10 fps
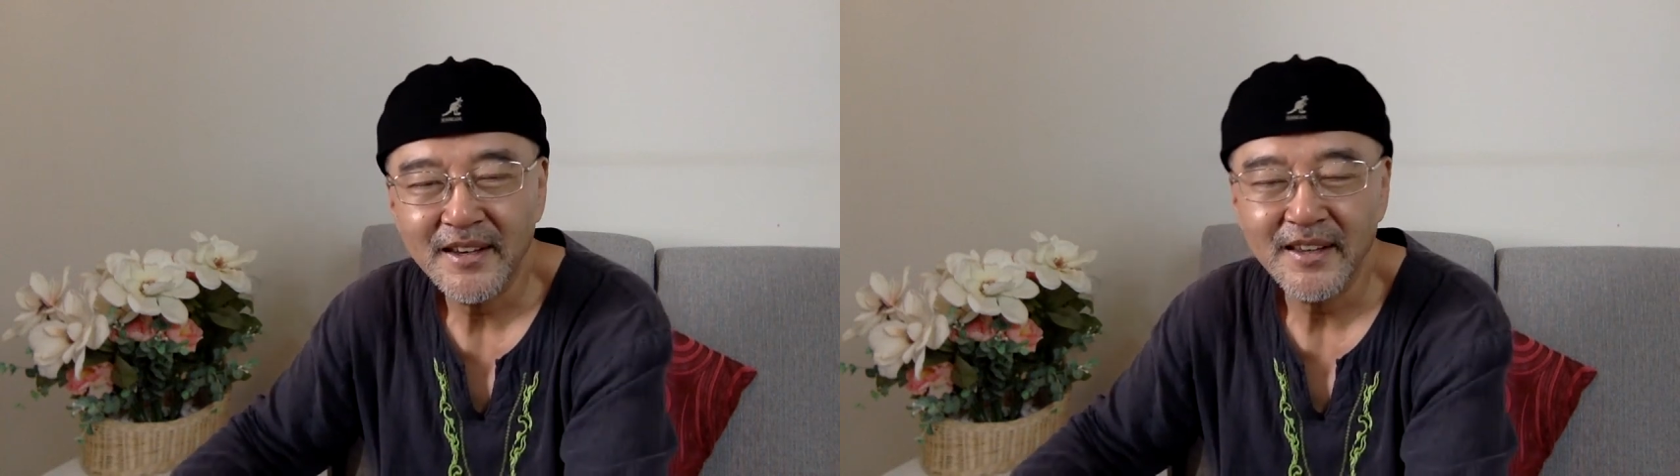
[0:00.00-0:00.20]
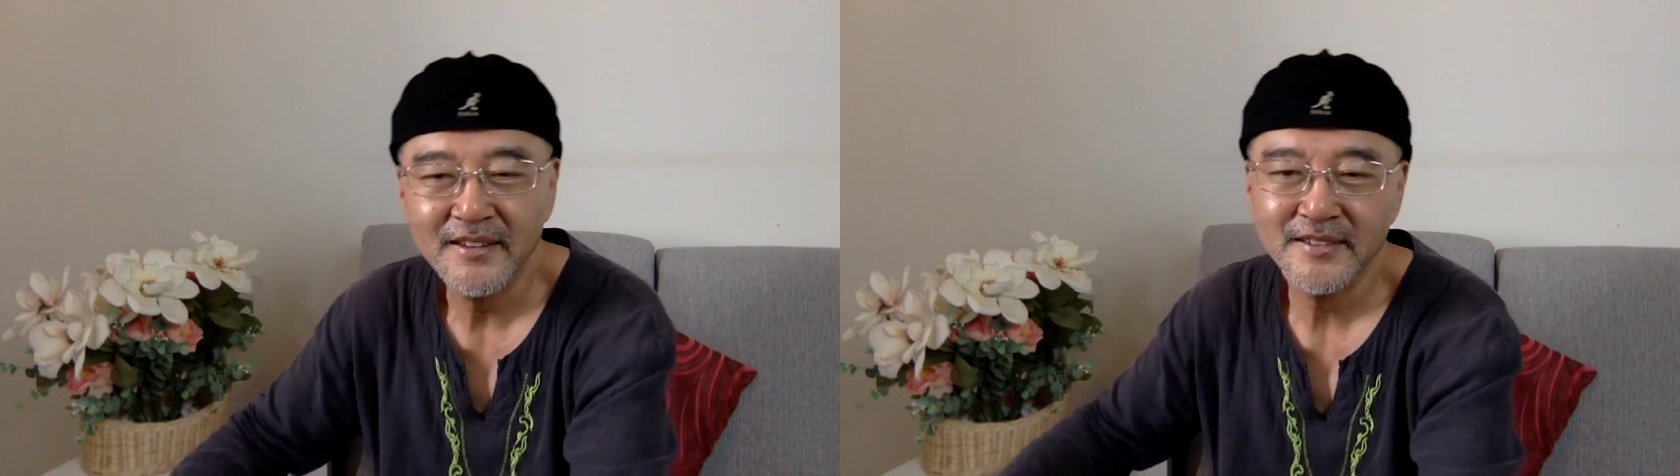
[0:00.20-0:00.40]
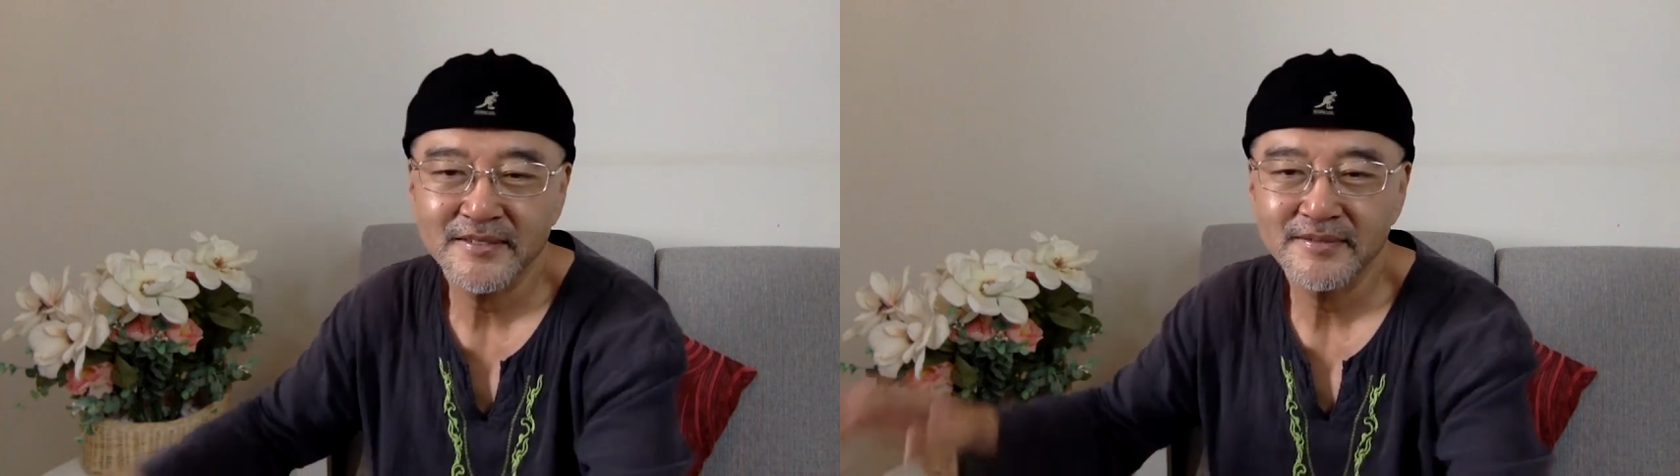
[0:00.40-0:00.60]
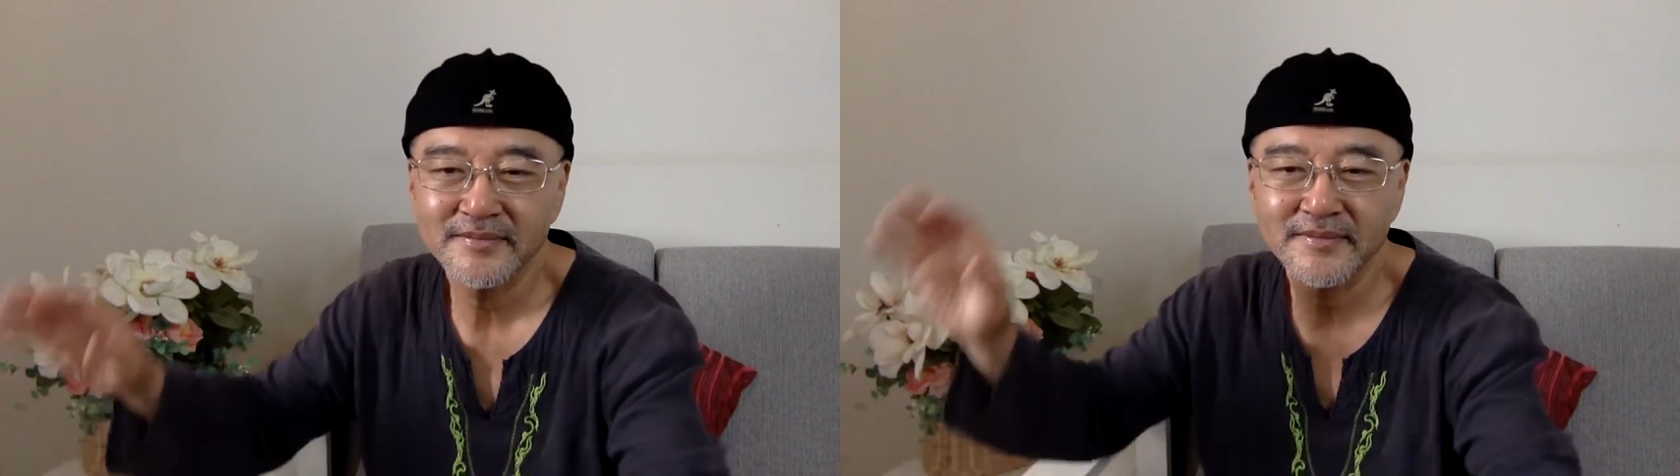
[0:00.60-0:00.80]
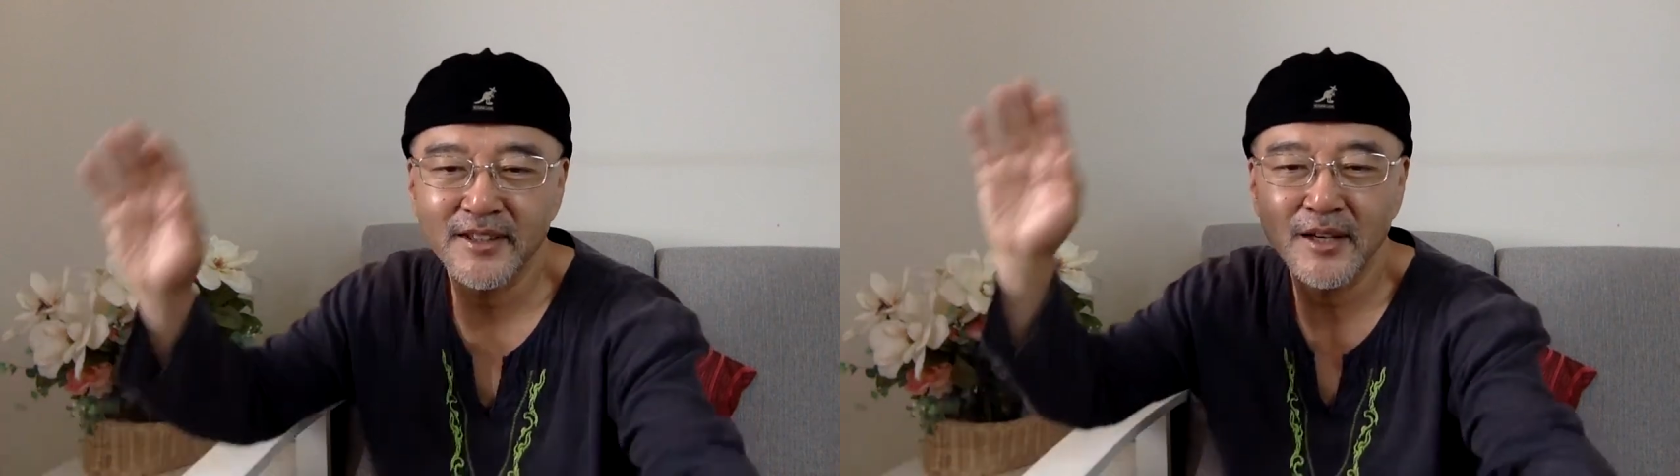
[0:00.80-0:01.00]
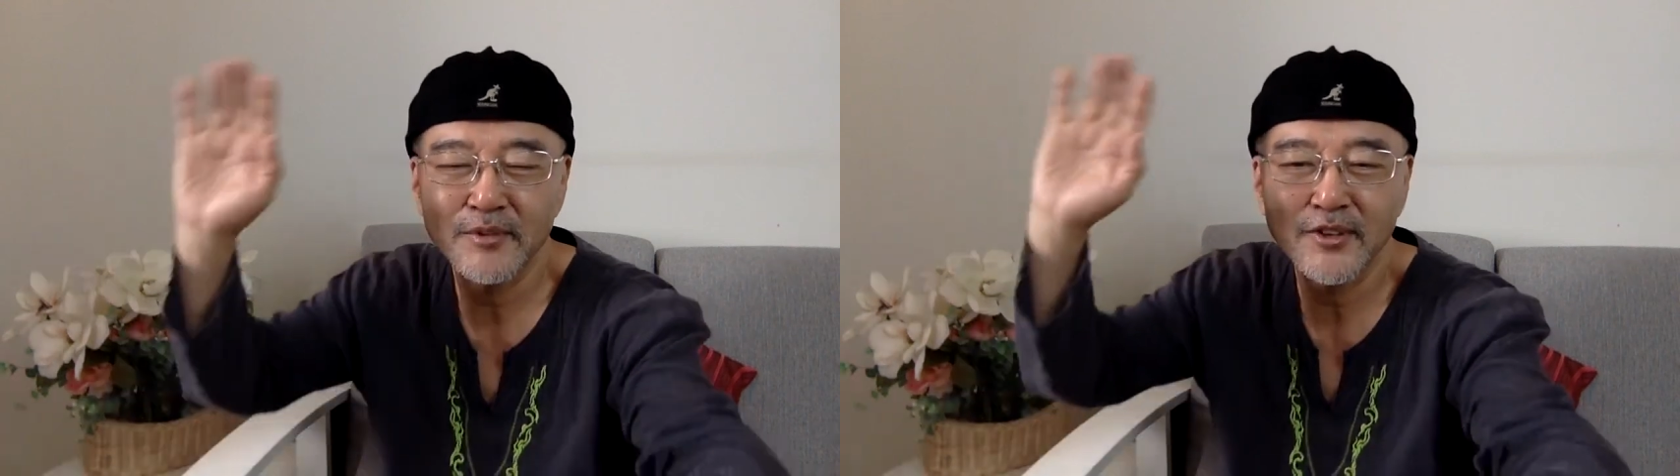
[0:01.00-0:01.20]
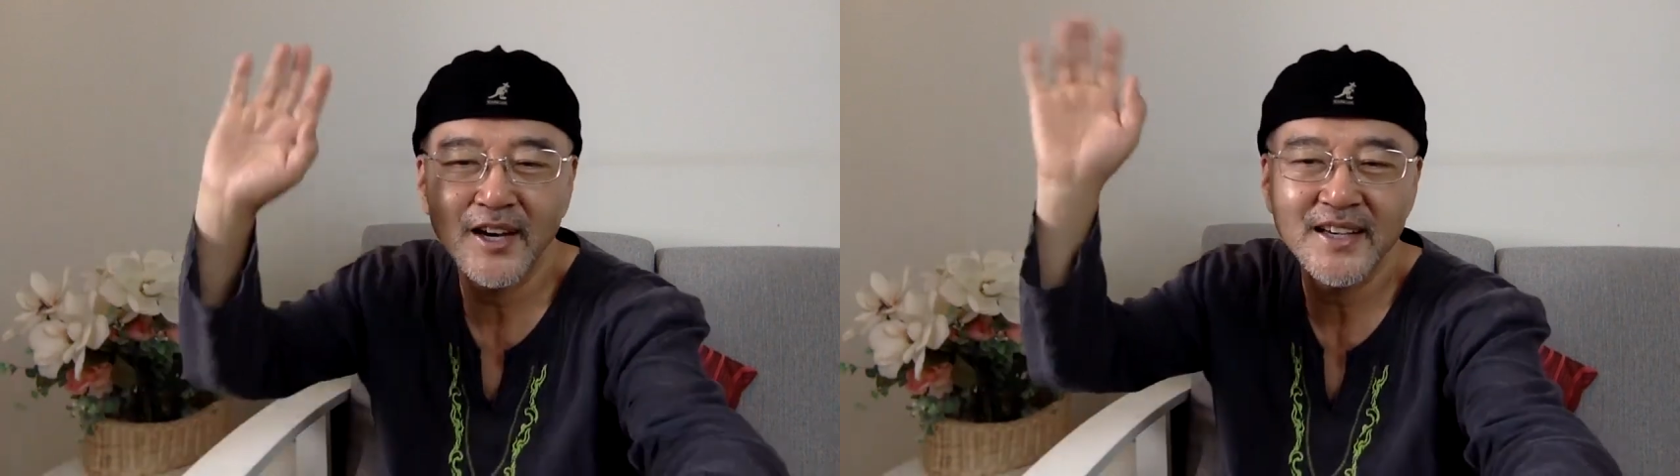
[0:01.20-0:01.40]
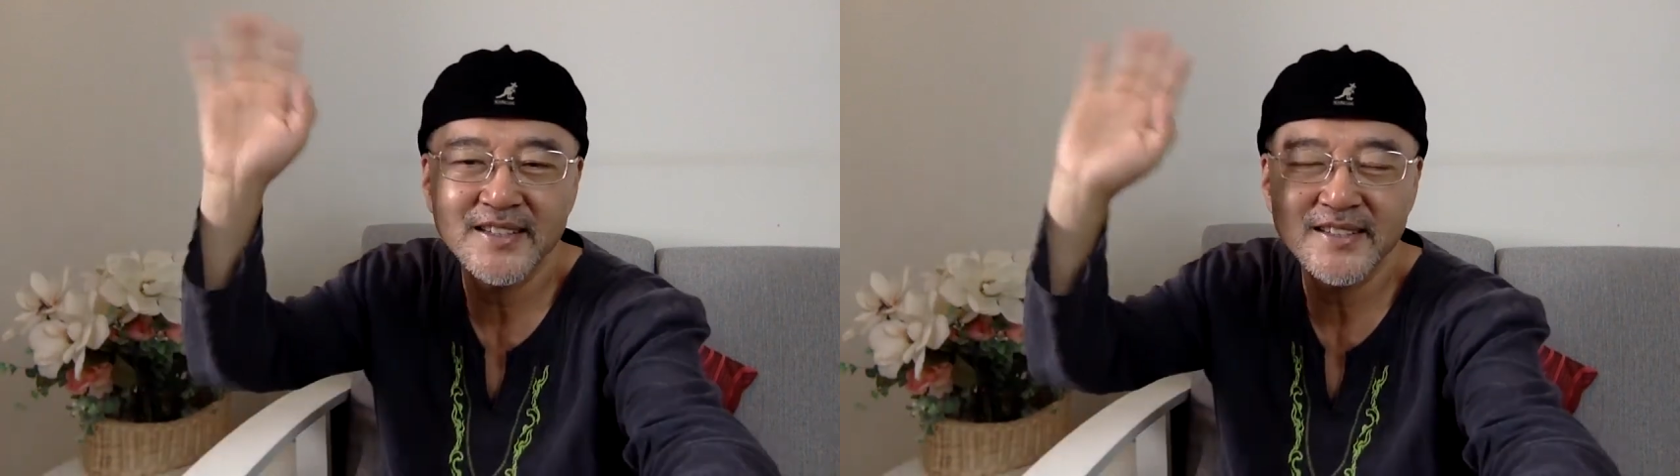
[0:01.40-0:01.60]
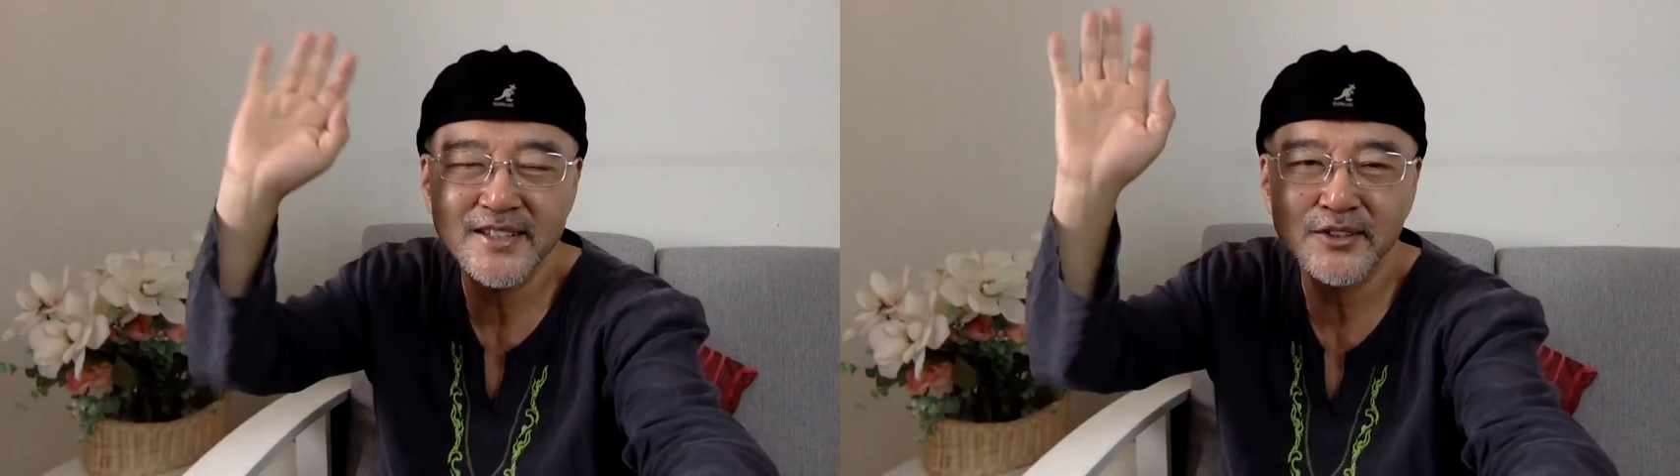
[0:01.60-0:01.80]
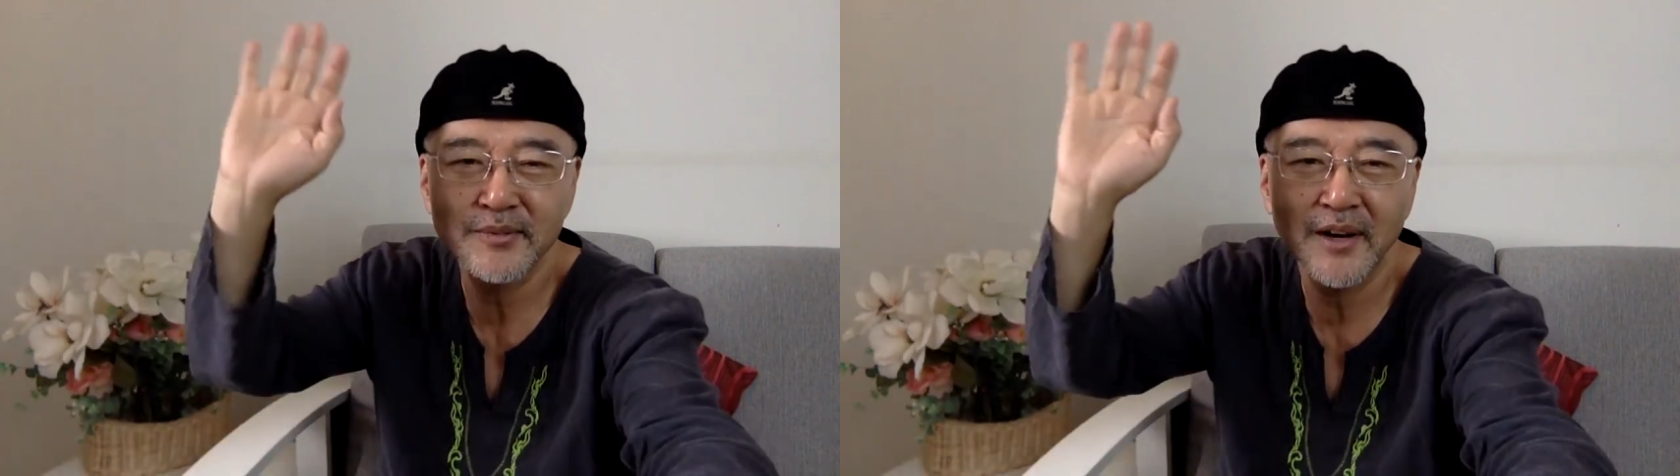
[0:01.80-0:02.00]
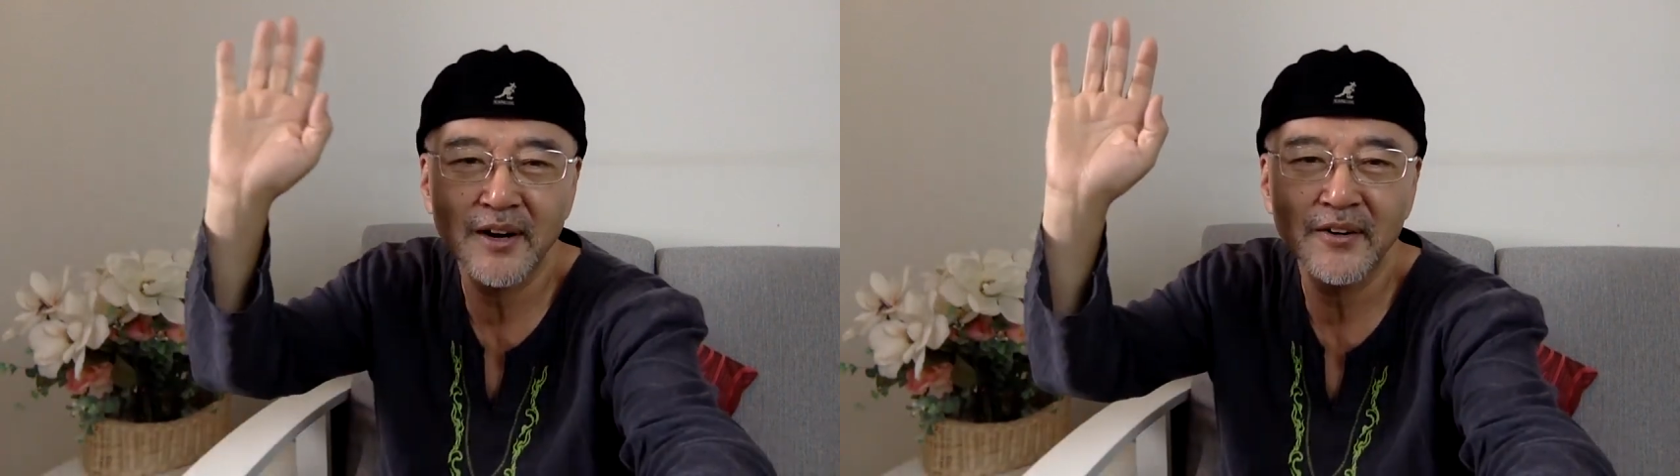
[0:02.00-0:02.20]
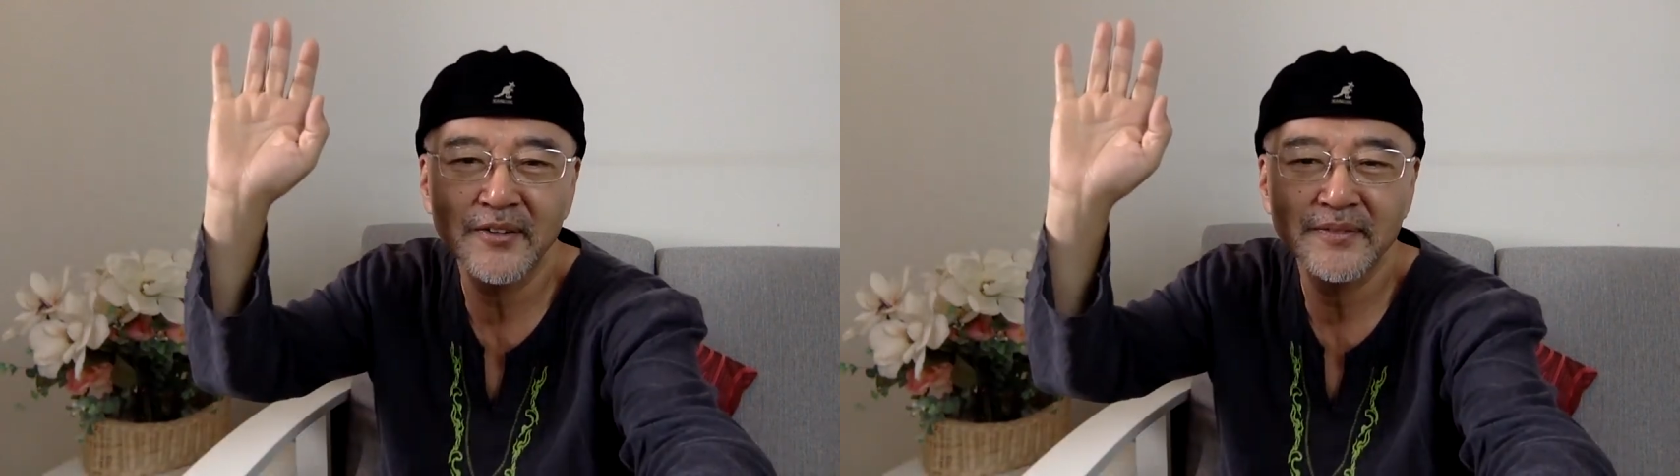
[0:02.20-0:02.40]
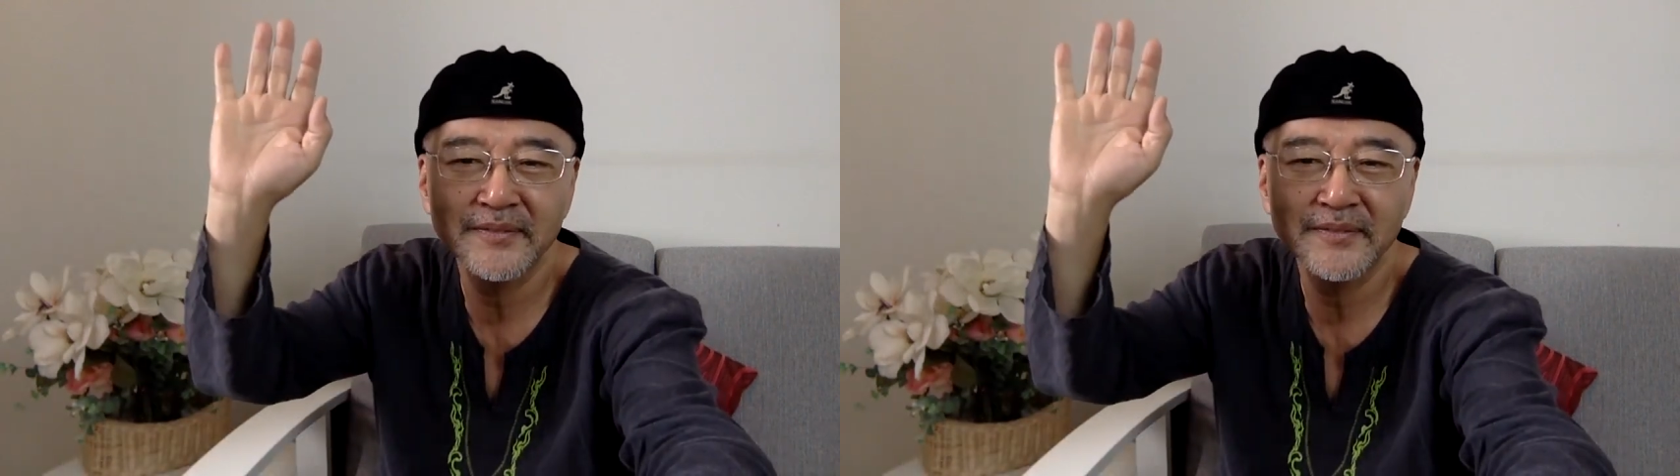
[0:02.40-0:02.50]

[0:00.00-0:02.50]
And love you guys. See you tomorrow.